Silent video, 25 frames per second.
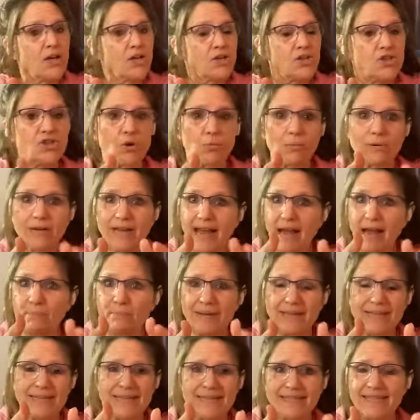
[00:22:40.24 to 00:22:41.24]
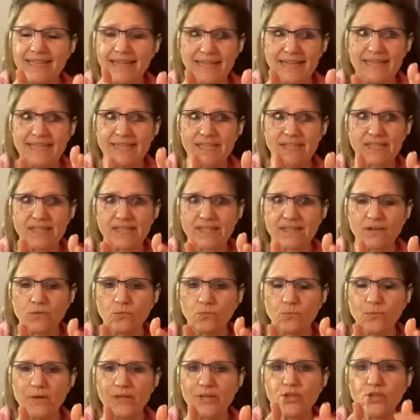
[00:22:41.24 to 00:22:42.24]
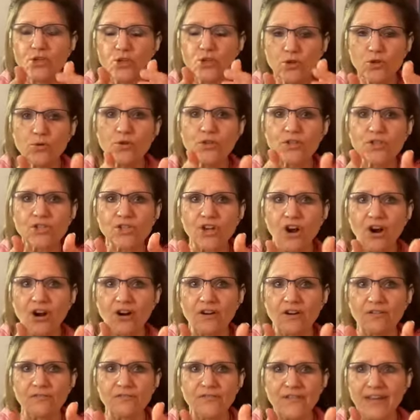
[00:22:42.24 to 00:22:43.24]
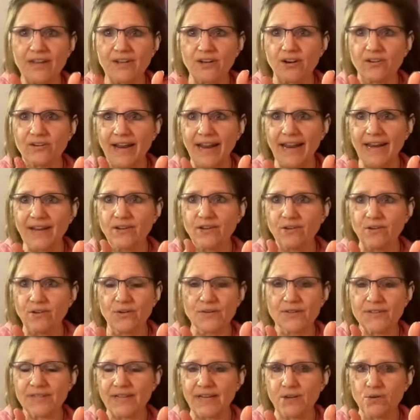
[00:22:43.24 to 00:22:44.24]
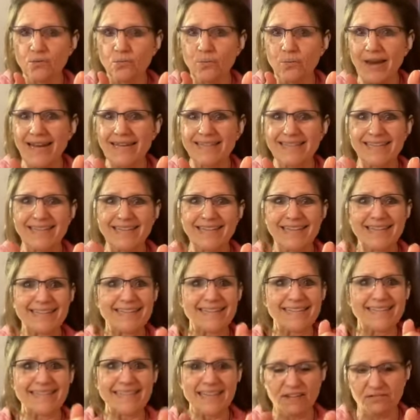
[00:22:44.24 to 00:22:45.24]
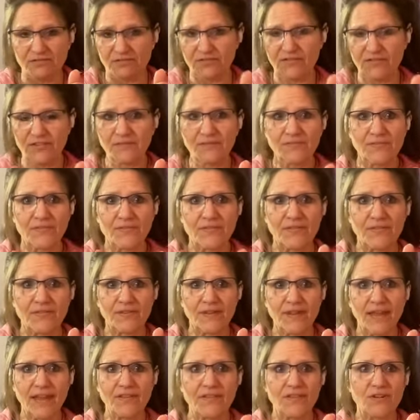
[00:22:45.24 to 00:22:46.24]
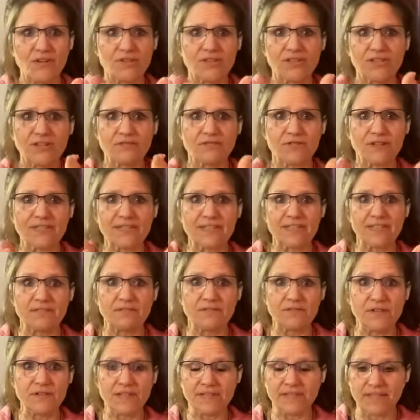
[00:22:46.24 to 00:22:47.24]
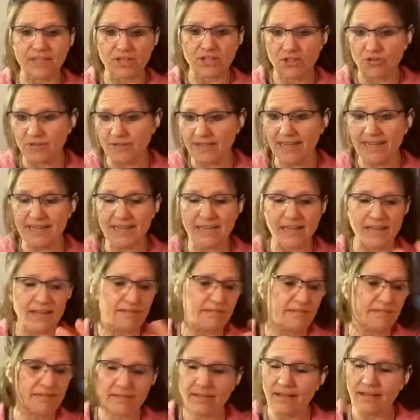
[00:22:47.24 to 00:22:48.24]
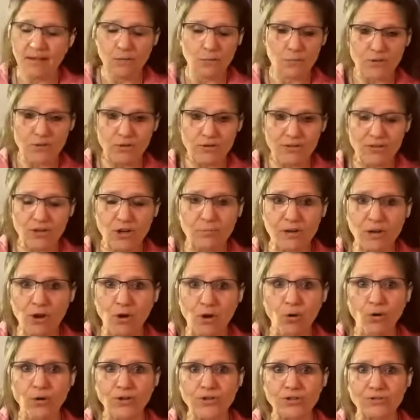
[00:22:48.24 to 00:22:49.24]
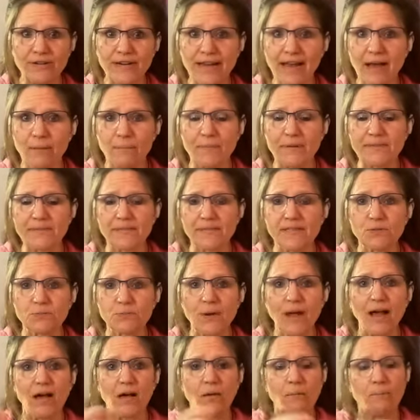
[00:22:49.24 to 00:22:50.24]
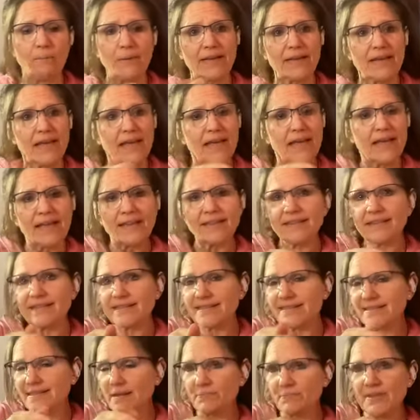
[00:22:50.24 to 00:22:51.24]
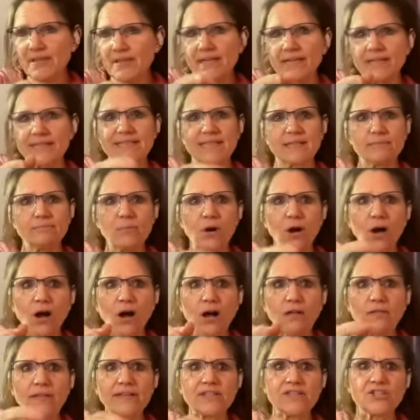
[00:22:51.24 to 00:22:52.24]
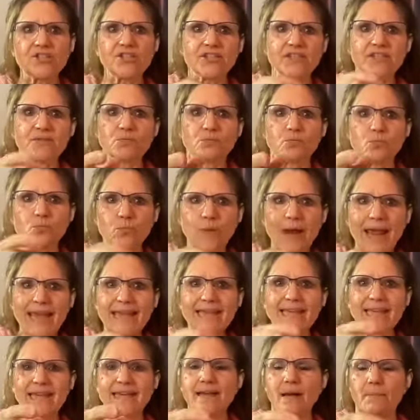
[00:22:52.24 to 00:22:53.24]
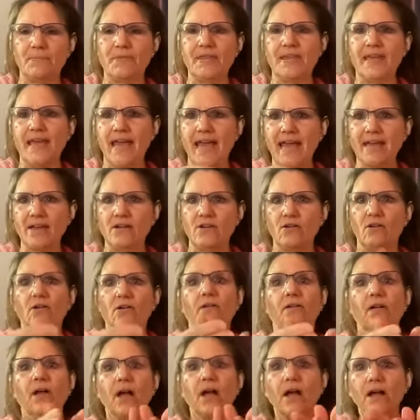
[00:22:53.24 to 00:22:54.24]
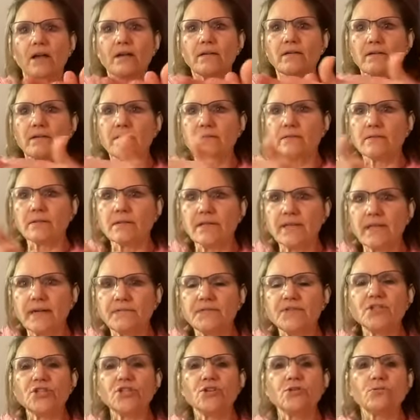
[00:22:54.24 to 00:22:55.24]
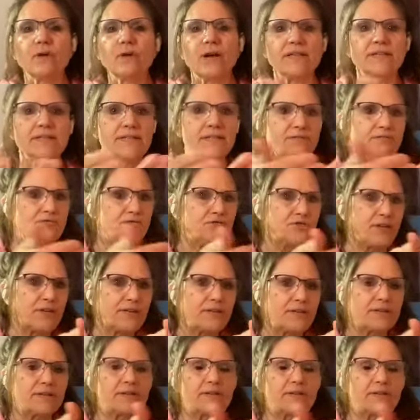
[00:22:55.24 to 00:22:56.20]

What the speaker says: so what happens is we use our feet and our ankles in ways that get stiff, and there's different stiffness that you get it when you're a little bit older. It happens as well. But something as small as just waking up the ankle gives you a different